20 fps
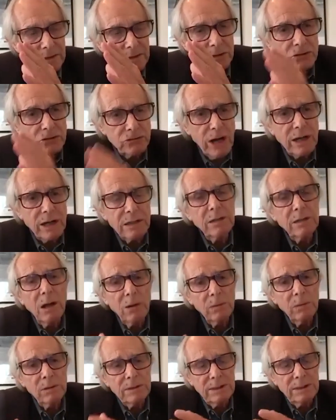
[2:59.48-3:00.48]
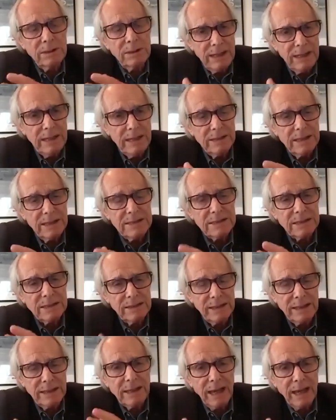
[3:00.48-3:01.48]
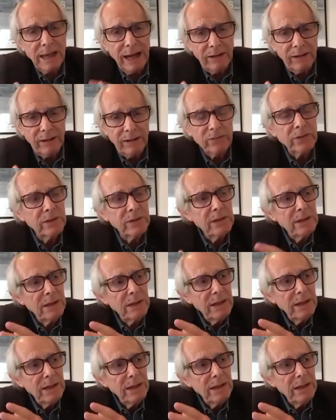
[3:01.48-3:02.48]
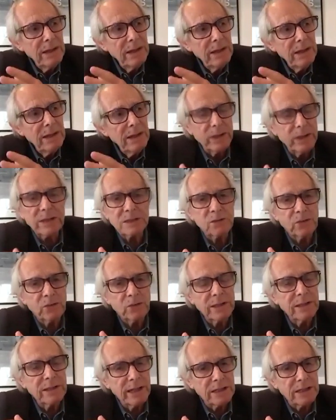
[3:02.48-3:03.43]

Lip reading: The stranglehold he and his clique have is with us for the